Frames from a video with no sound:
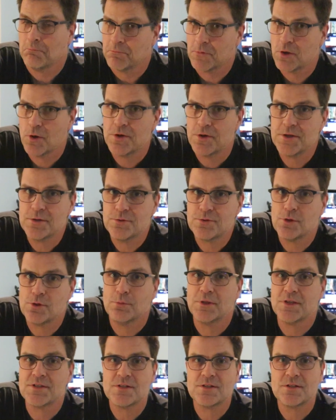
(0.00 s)
Go to YouTube.
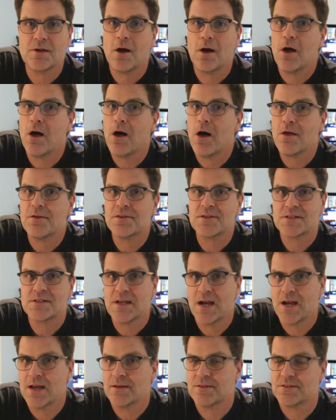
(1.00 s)
Listen to all
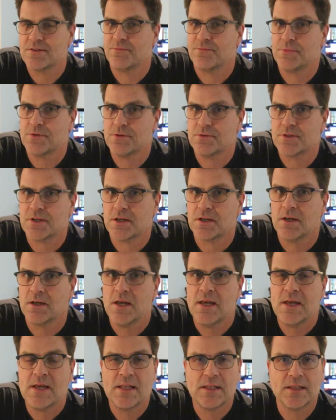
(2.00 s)
styles of music.
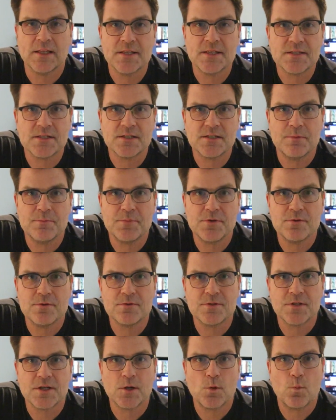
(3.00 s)
Listen to
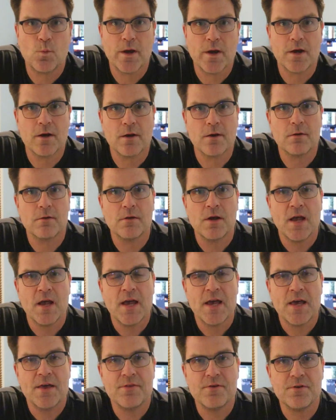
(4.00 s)
music where
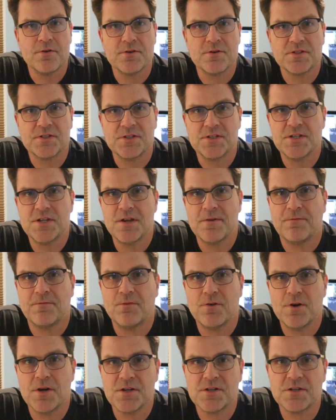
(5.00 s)
there's
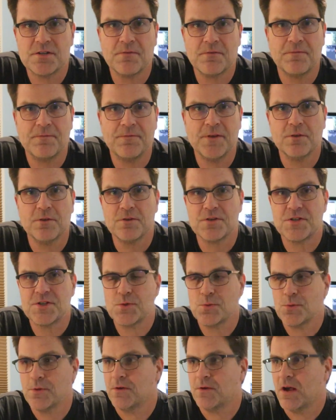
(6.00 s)
different feels
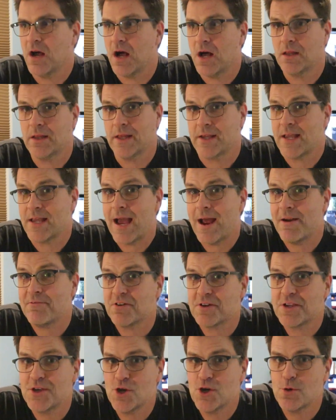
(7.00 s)
to it, like
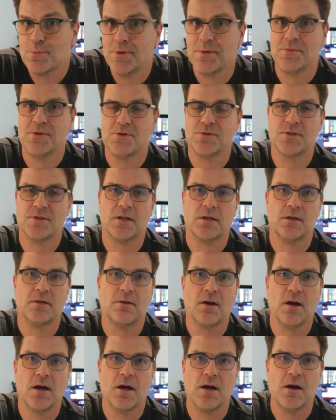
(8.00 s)
Afro-Cuban music.
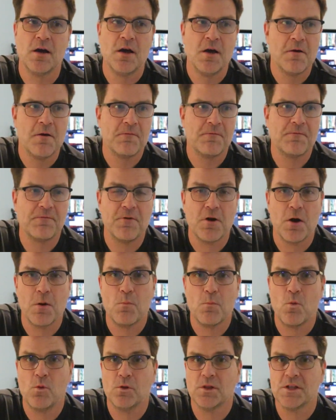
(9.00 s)

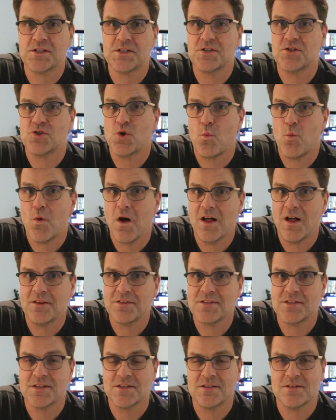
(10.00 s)
Listen to
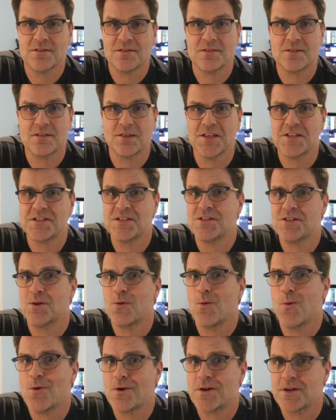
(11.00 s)
waltzes. Listen to
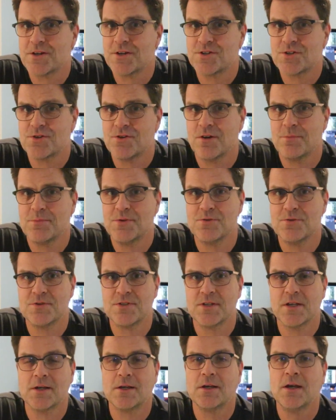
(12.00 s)
orchestra
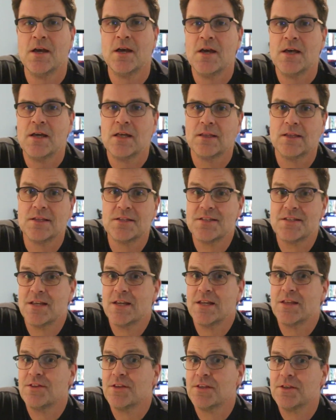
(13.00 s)
music. Listen to
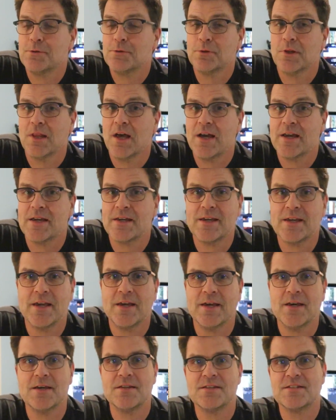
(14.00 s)
anything you like
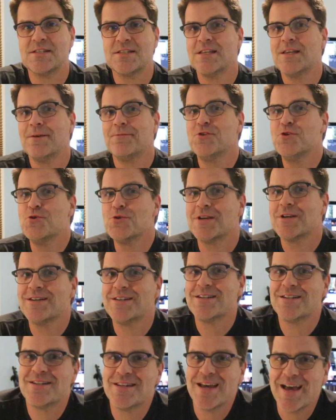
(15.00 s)
and see if you can
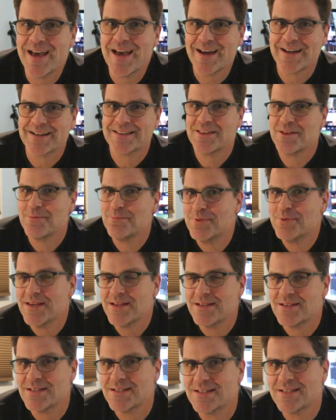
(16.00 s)
detect the
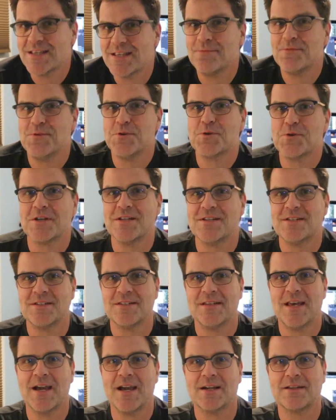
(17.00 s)
beats and see if you can
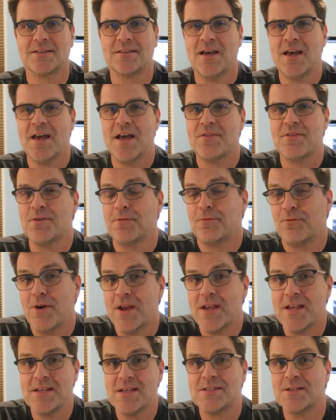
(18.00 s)
detect the
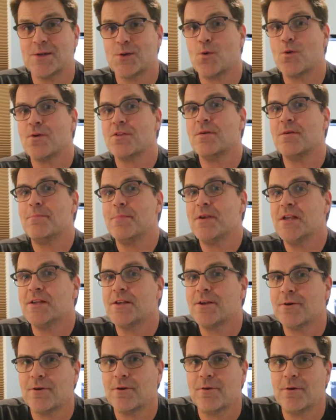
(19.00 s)
phrasing or the
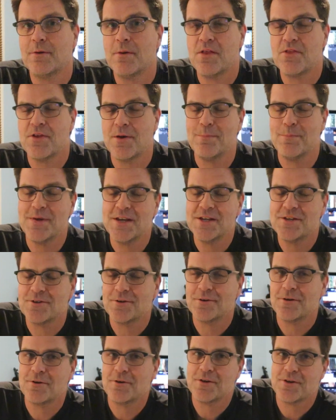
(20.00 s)

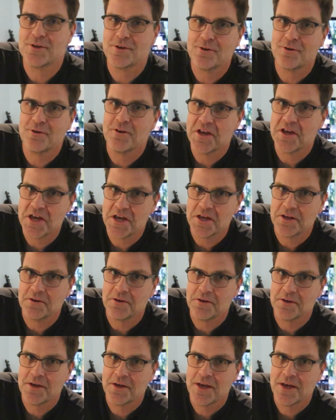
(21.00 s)
meter you're in.